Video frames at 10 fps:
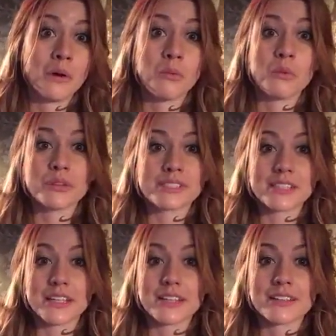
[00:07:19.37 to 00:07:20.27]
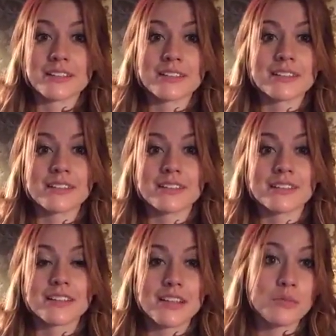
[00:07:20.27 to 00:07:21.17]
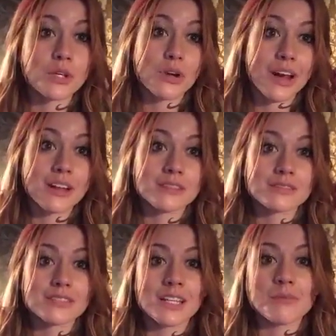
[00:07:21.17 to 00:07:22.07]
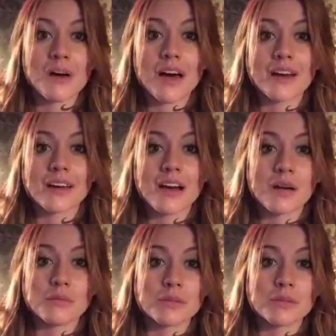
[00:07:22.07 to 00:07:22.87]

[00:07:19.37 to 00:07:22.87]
We'll see. That'd be great, in my humble